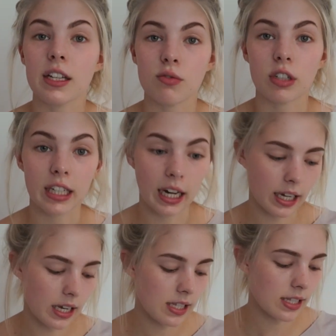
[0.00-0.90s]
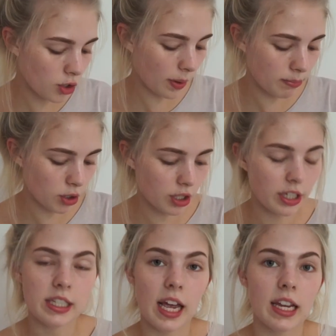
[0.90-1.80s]
It's really nice. So I'm just
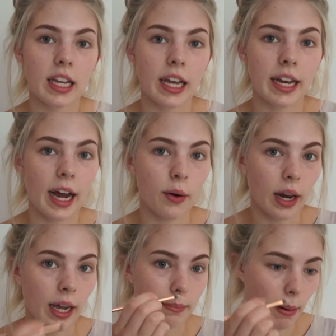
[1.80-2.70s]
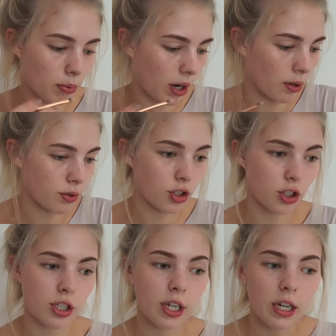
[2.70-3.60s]
going to take it and outline my brows
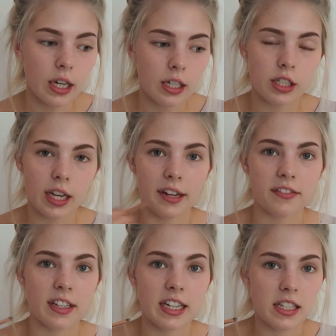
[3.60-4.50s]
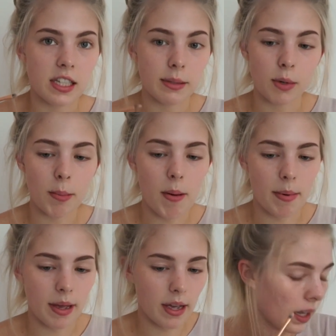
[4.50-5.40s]
just to kind of neaten them up a
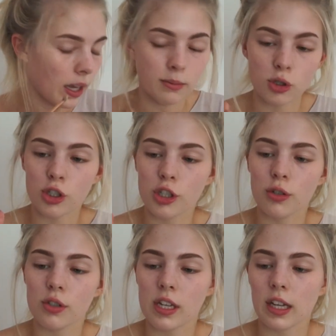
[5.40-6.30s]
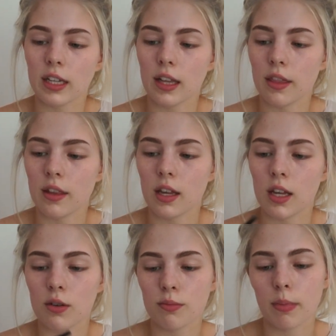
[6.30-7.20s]
bit. I'm just using
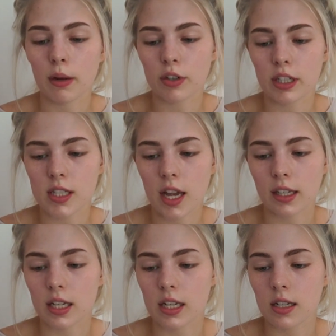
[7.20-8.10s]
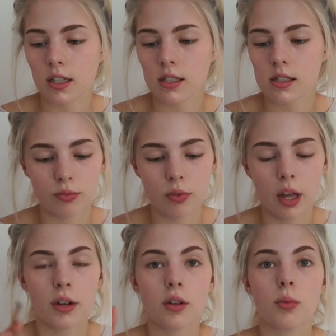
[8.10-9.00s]
my Real Techniques,
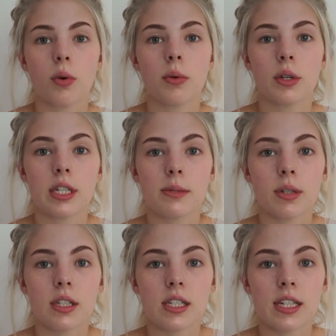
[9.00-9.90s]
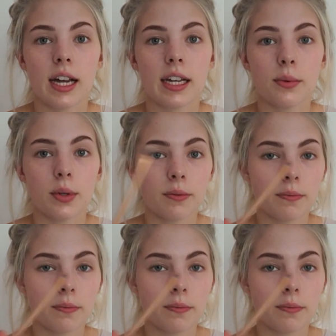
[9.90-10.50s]
I don't know what one it is, but it's the tiny one.